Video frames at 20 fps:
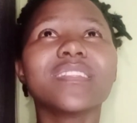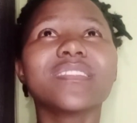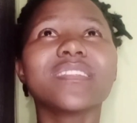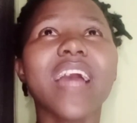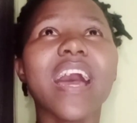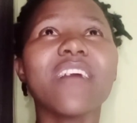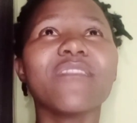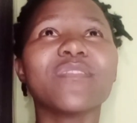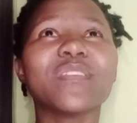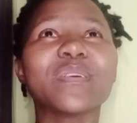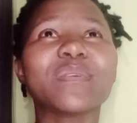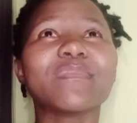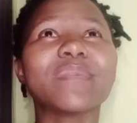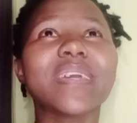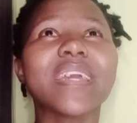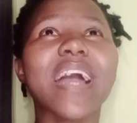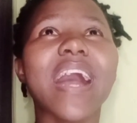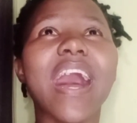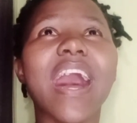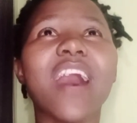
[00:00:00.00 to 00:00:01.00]
Driving
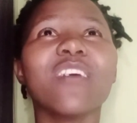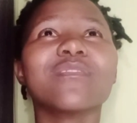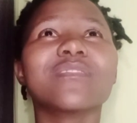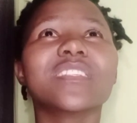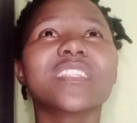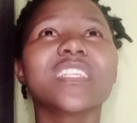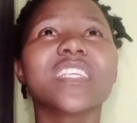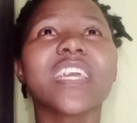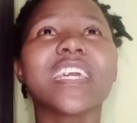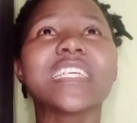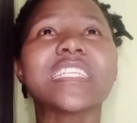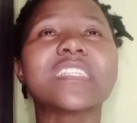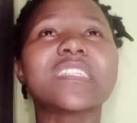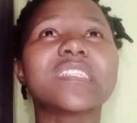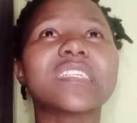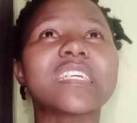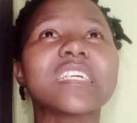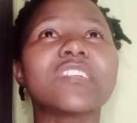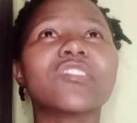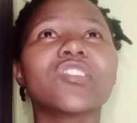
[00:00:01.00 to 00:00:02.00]
me out
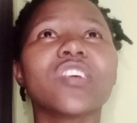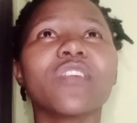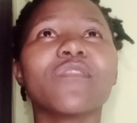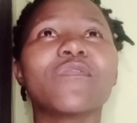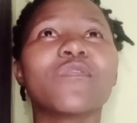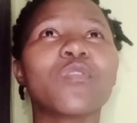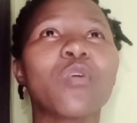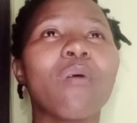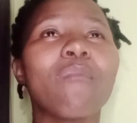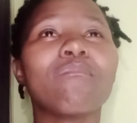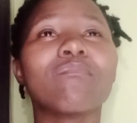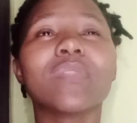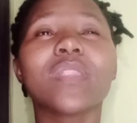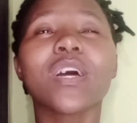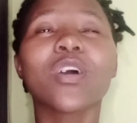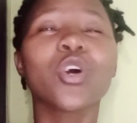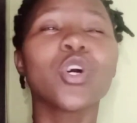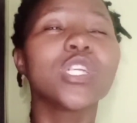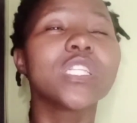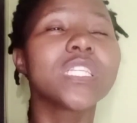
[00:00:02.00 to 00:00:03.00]
nge-stretcher from the
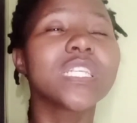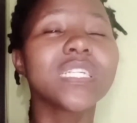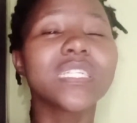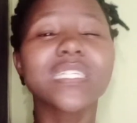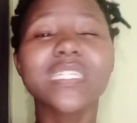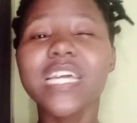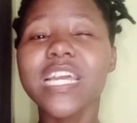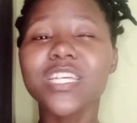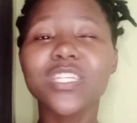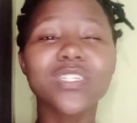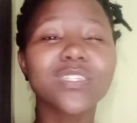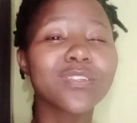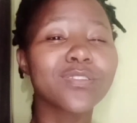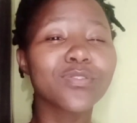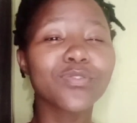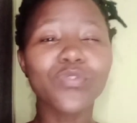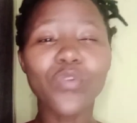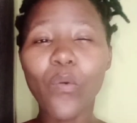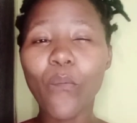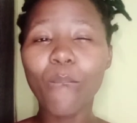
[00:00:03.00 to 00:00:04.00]

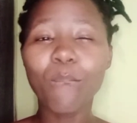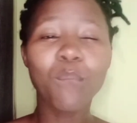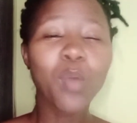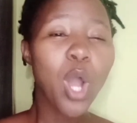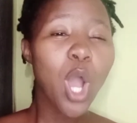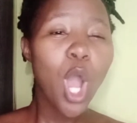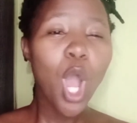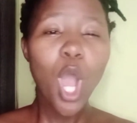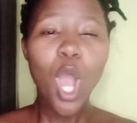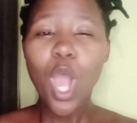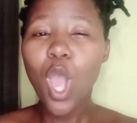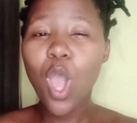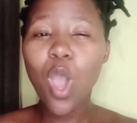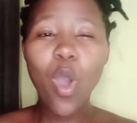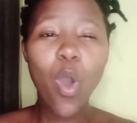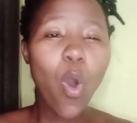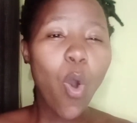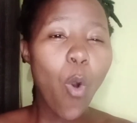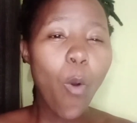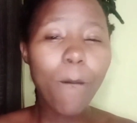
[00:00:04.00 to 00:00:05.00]
consultation room,
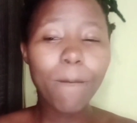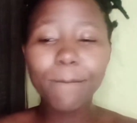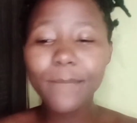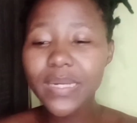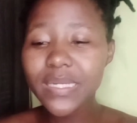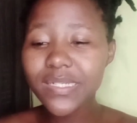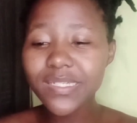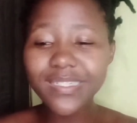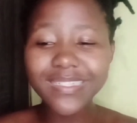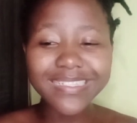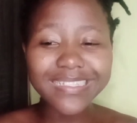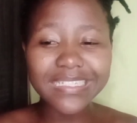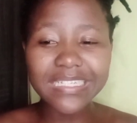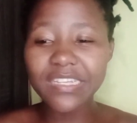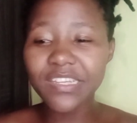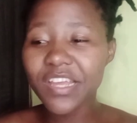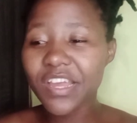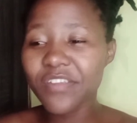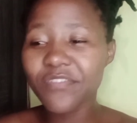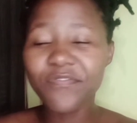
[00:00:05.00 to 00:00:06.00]

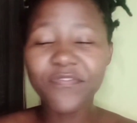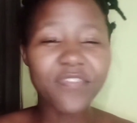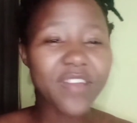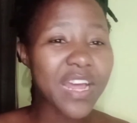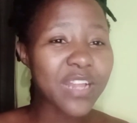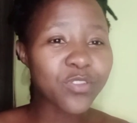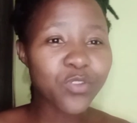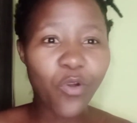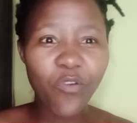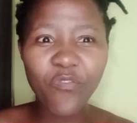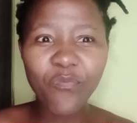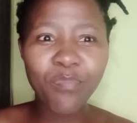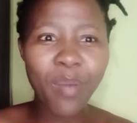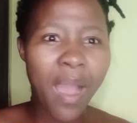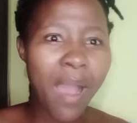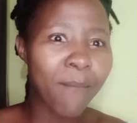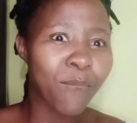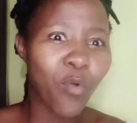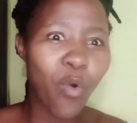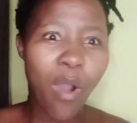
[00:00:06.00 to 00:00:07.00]
OPD in front of
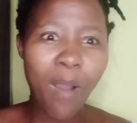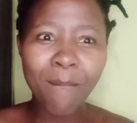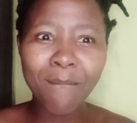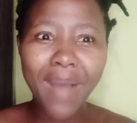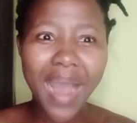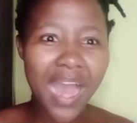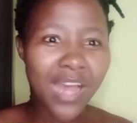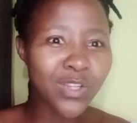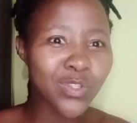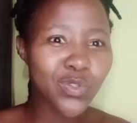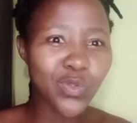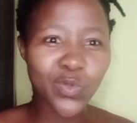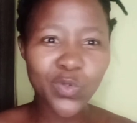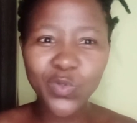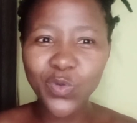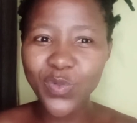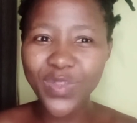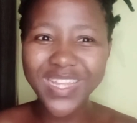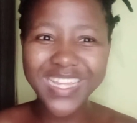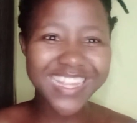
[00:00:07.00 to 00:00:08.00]
phambi kwabantu
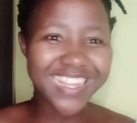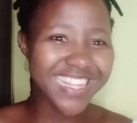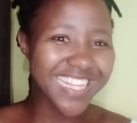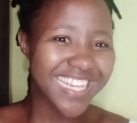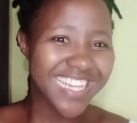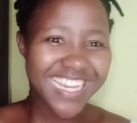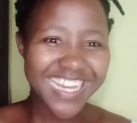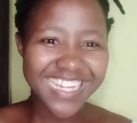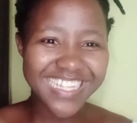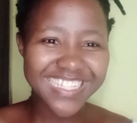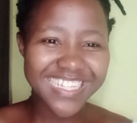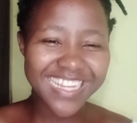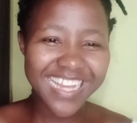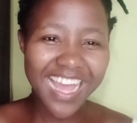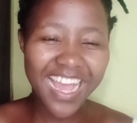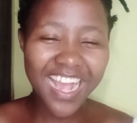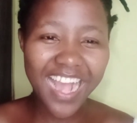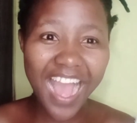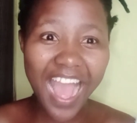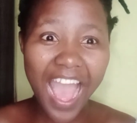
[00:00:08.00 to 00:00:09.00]
to the theater.
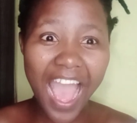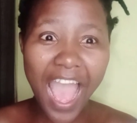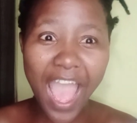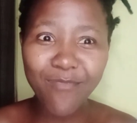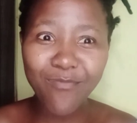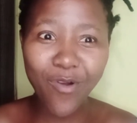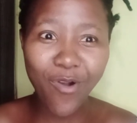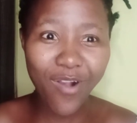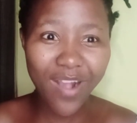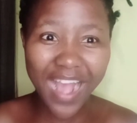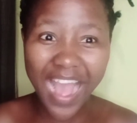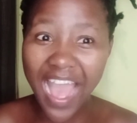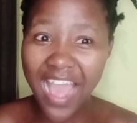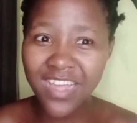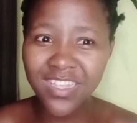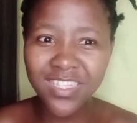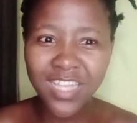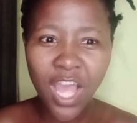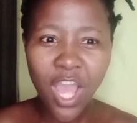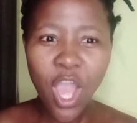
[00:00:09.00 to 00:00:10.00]
Like, hayibo
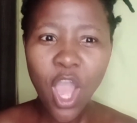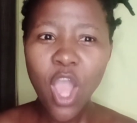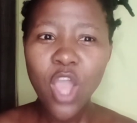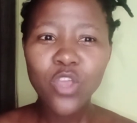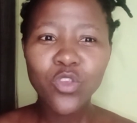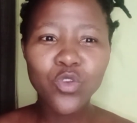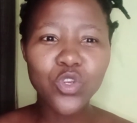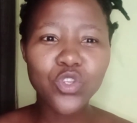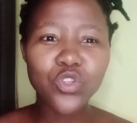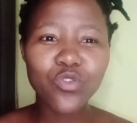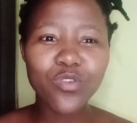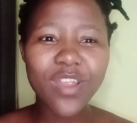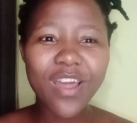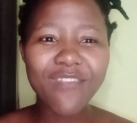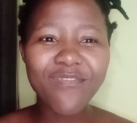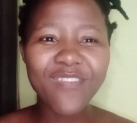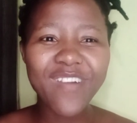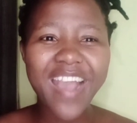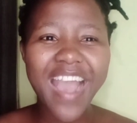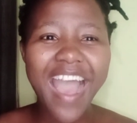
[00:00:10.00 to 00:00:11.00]
guys, you should
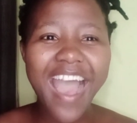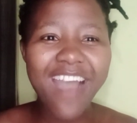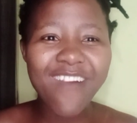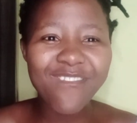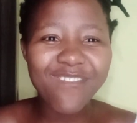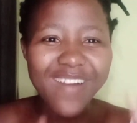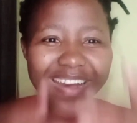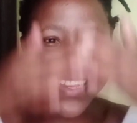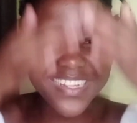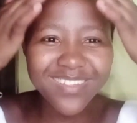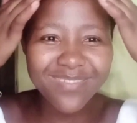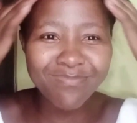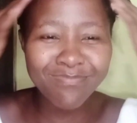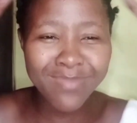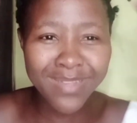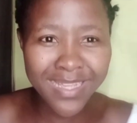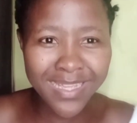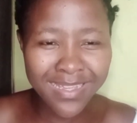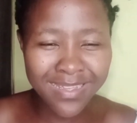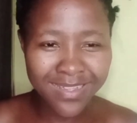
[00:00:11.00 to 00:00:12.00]
have covered
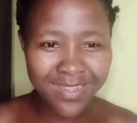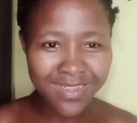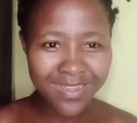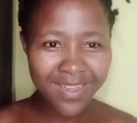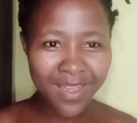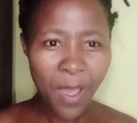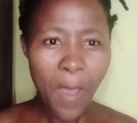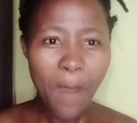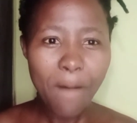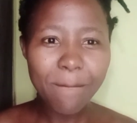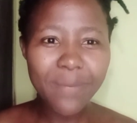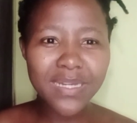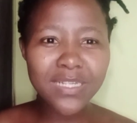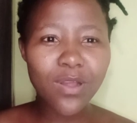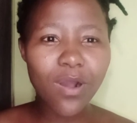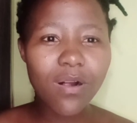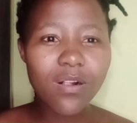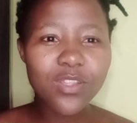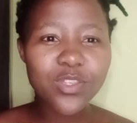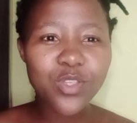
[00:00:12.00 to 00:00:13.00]
me. But
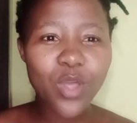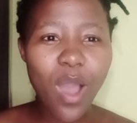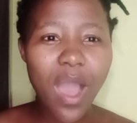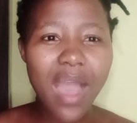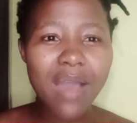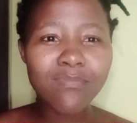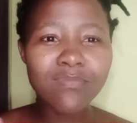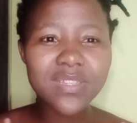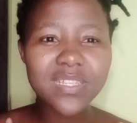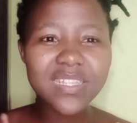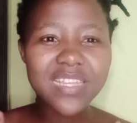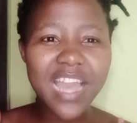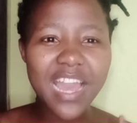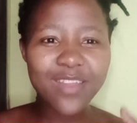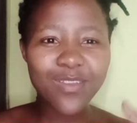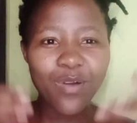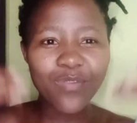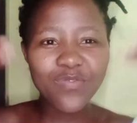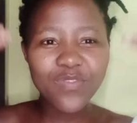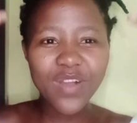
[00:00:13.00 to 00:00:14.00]
also, I'm
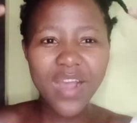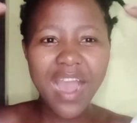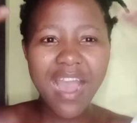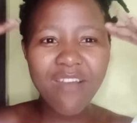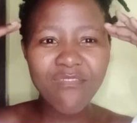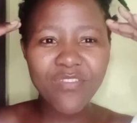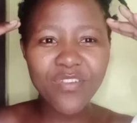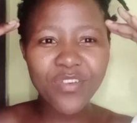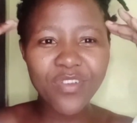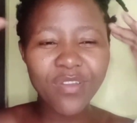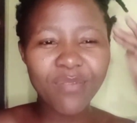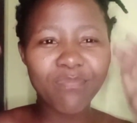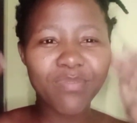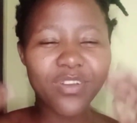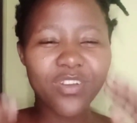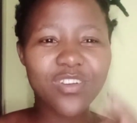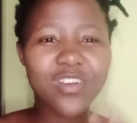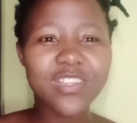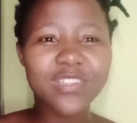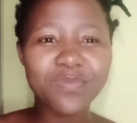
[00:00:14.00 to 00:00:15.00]
scared of covering
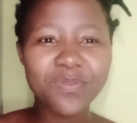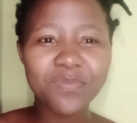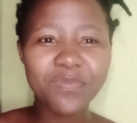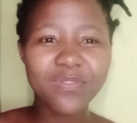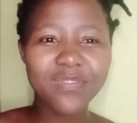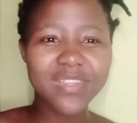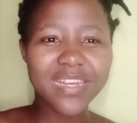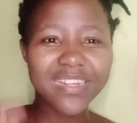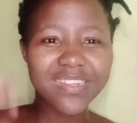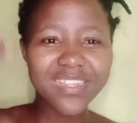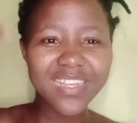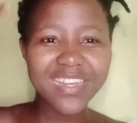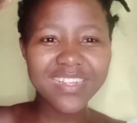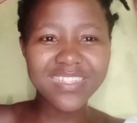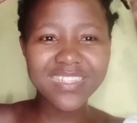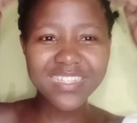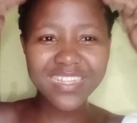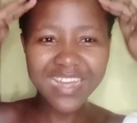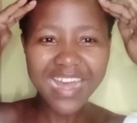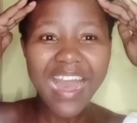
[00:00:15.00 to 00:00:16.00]
because people that
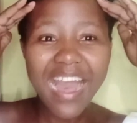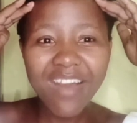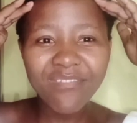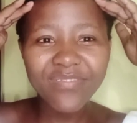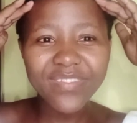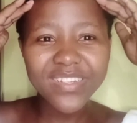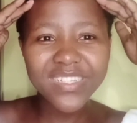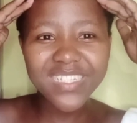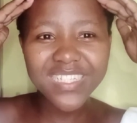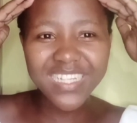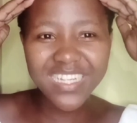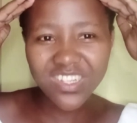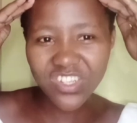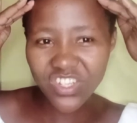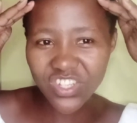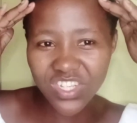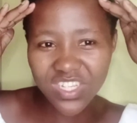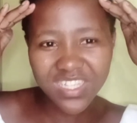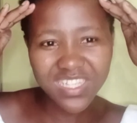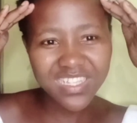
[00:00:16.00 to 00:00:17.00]
get covered and get
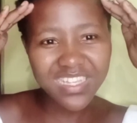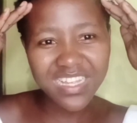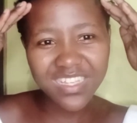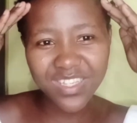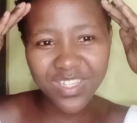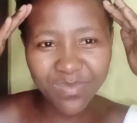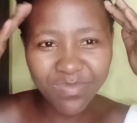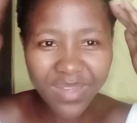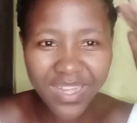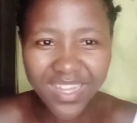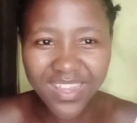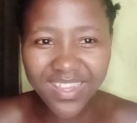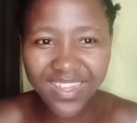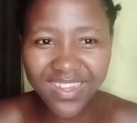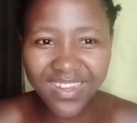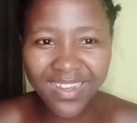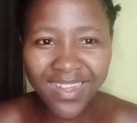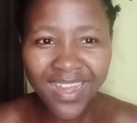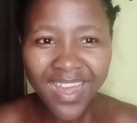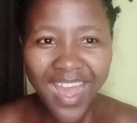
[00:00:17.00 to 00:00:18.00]
shit
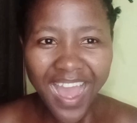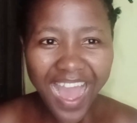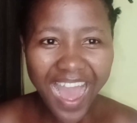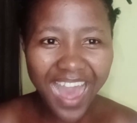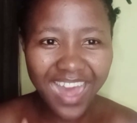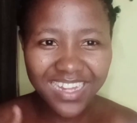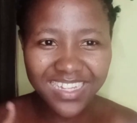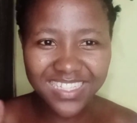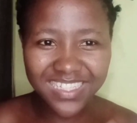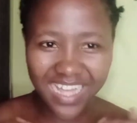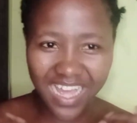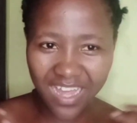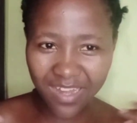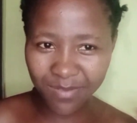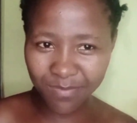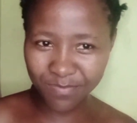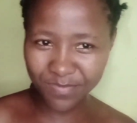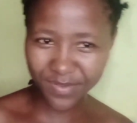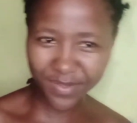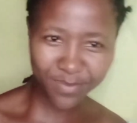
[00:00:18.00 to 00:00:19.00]
are
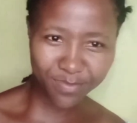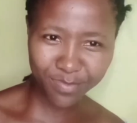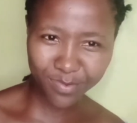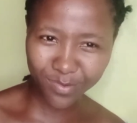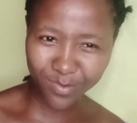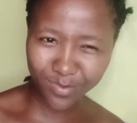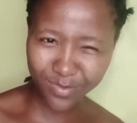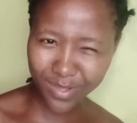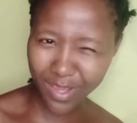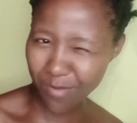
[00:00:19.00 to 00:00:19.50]
dead people.